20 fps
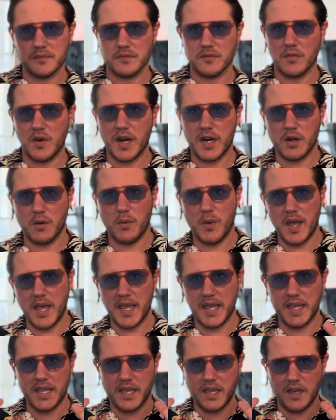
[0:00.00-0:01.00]
right
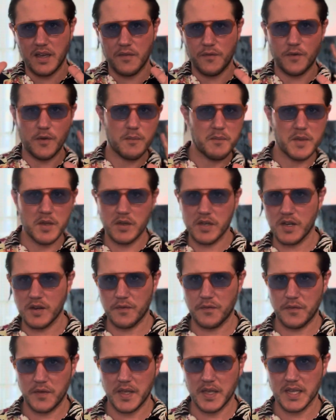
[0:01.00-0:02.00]
away a familiar
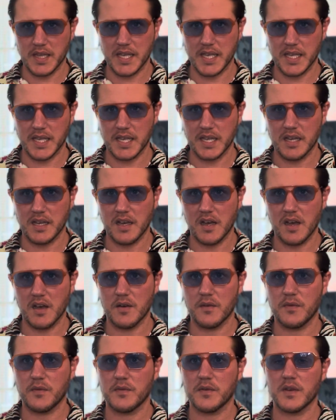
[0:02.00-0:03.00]
feeling
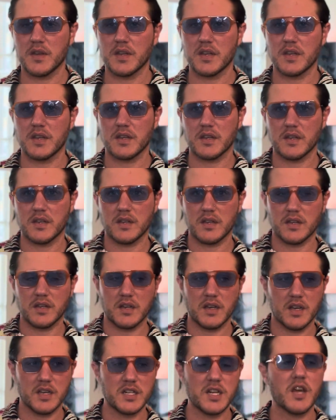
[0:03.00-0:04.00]
of
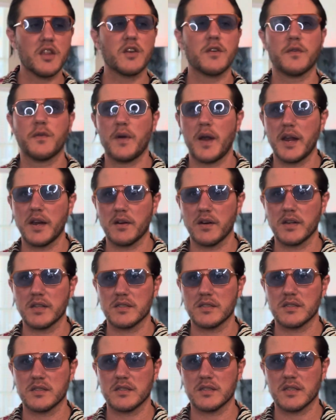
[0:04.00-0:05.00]
another
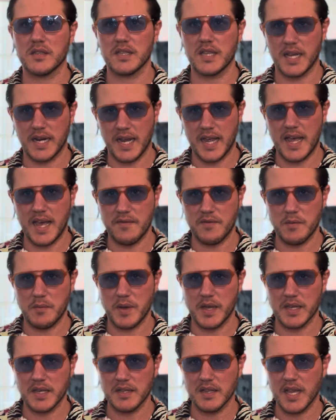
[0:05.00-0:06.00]
fragrance that I have in my
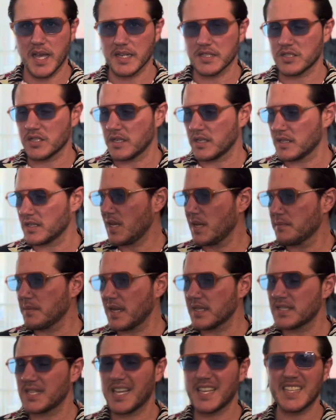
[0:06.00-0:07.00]
collection. I'm
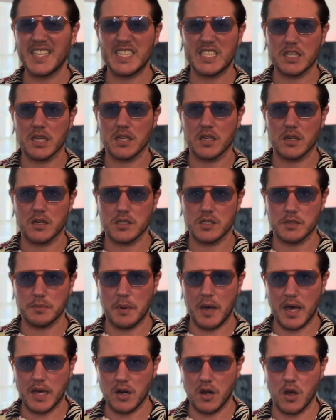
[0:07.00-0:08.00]
not saying these are
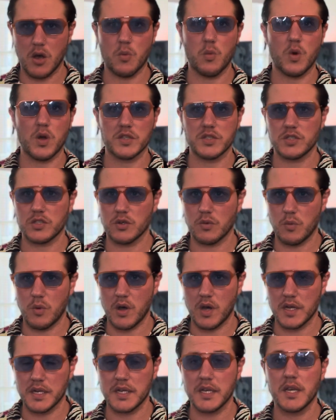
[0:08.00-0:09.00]
spot on
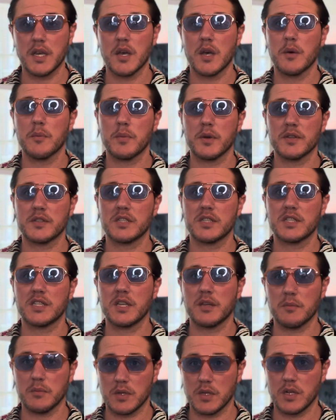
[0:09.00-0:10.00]
one-to-one, but
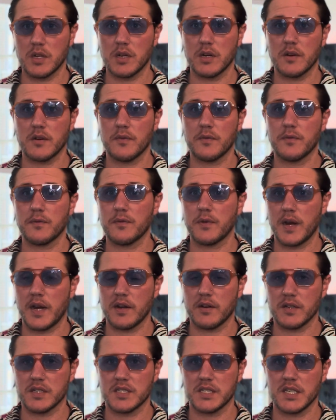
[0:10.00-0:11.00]
similar
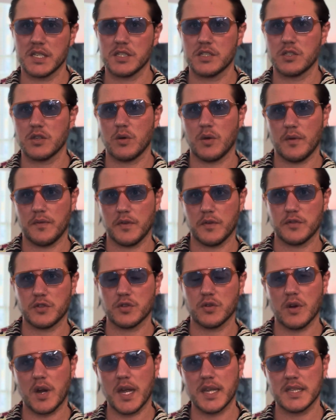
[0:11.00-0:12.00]
fragrances. So if you've
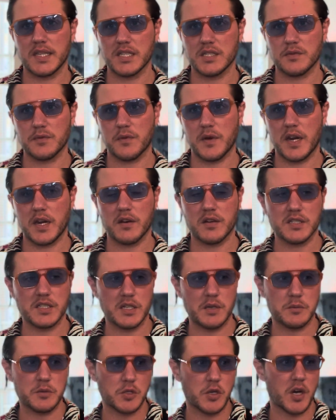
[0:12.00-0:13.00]
tried this fragrance, and
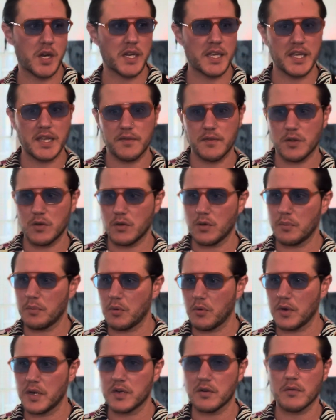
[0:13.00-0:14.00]
I'm trying to give you a
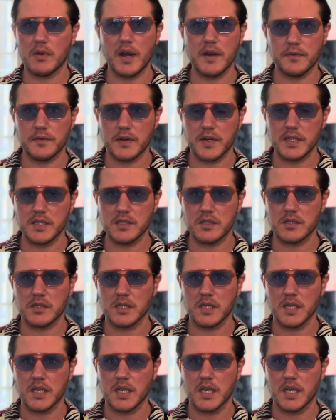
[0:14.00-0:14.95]
point of reference